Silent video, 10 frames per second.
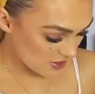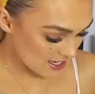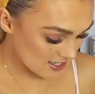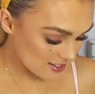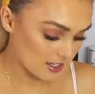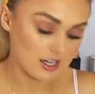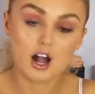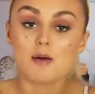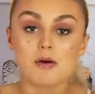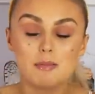this is going to
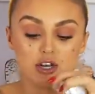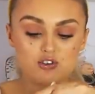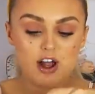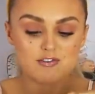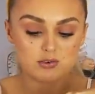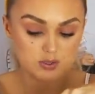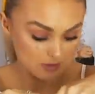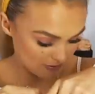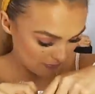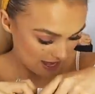come on my travels
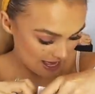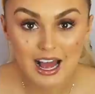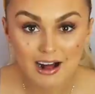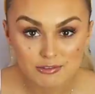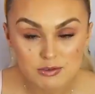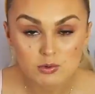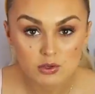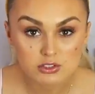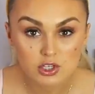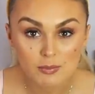with me. Alfie will
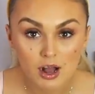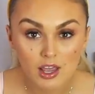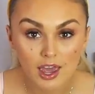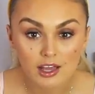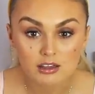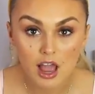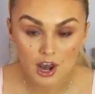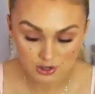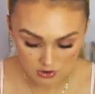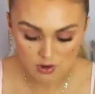not stop barking, and
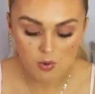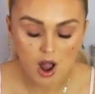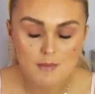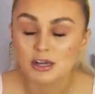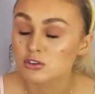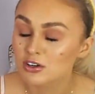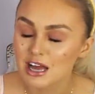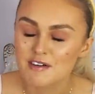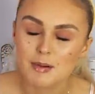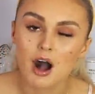I don't know why. My dog
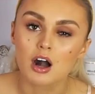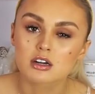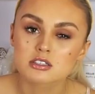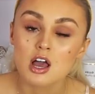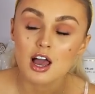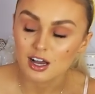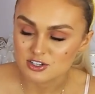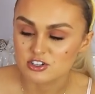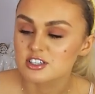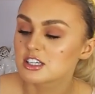never barks. As
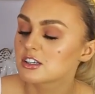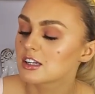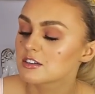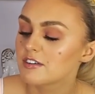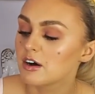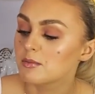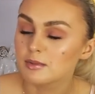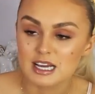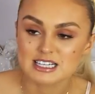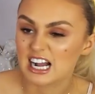soon as I start to film,
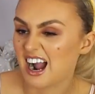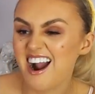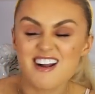he's like...